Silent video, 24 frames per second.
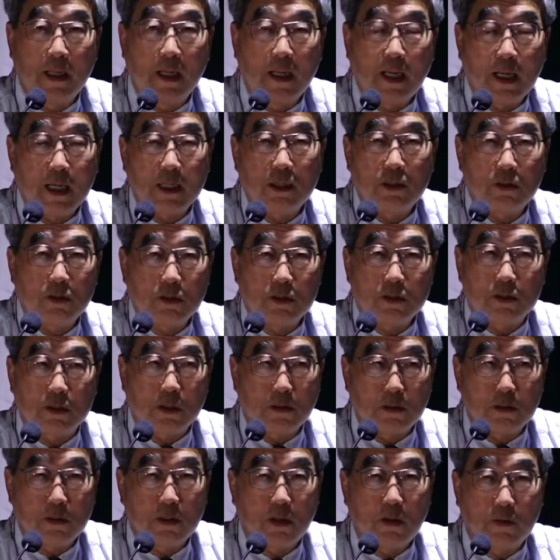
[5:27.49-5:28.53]
And
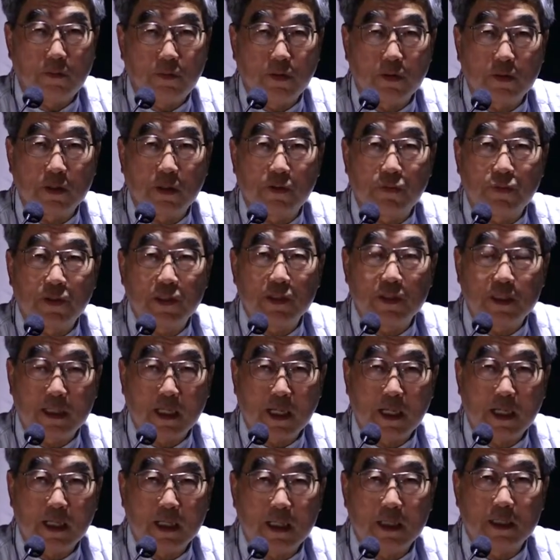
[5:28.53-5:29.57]
also, for the future,
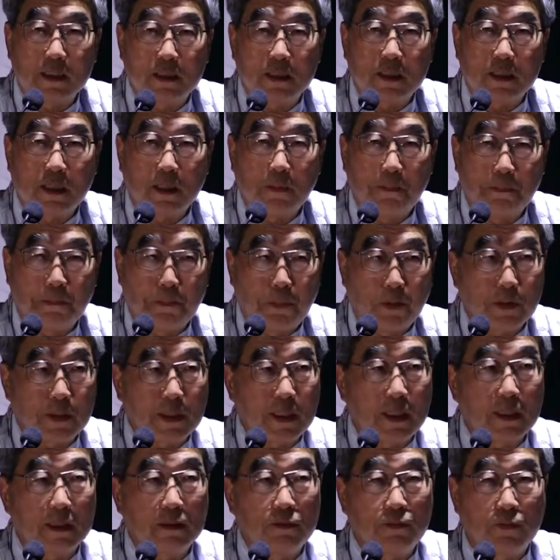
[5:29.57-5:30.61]
it's
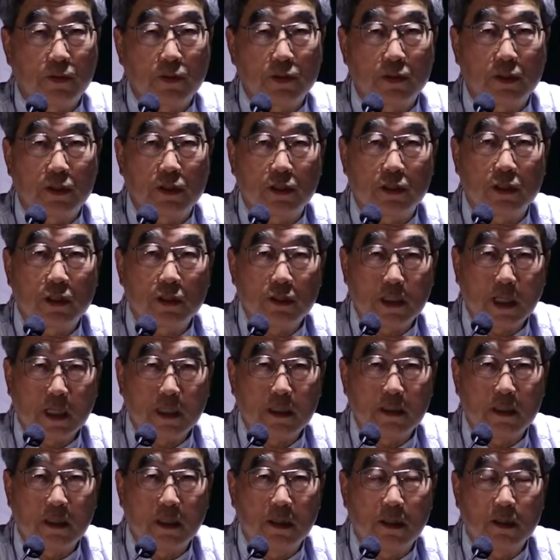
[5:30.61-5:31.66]
important for the
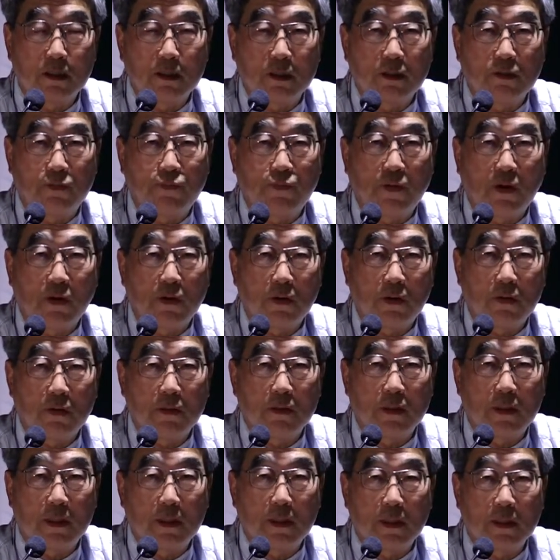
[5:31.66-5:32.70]
student to follow
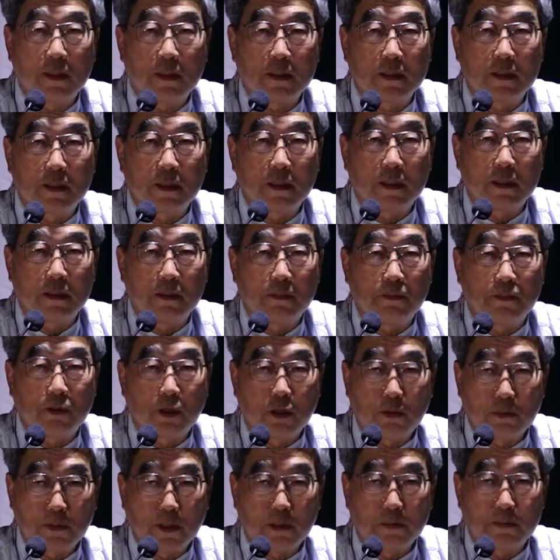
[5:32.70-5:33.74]
the
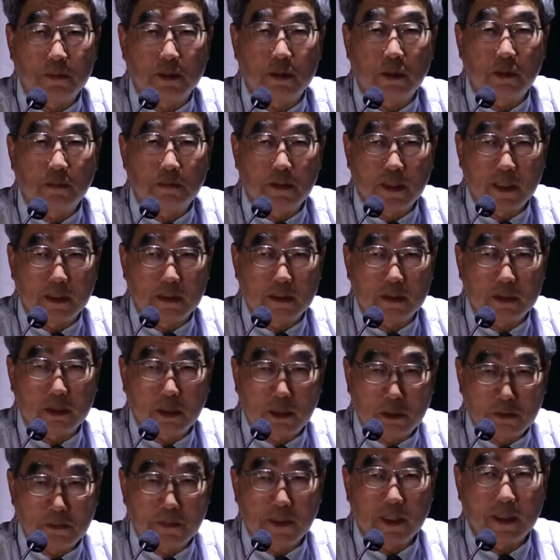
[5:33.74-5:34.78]

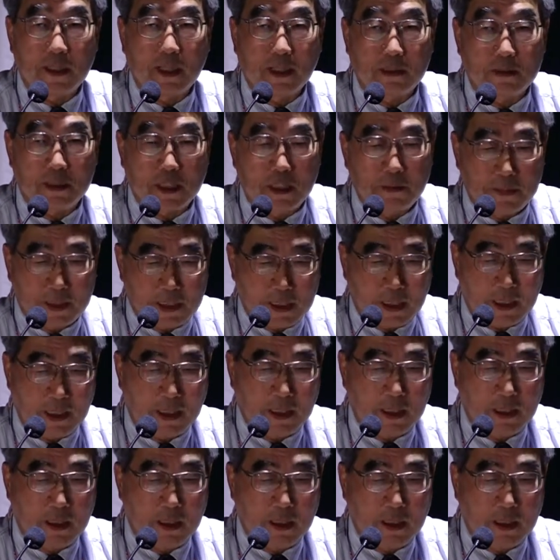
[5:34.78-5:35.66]
problem-solving activity.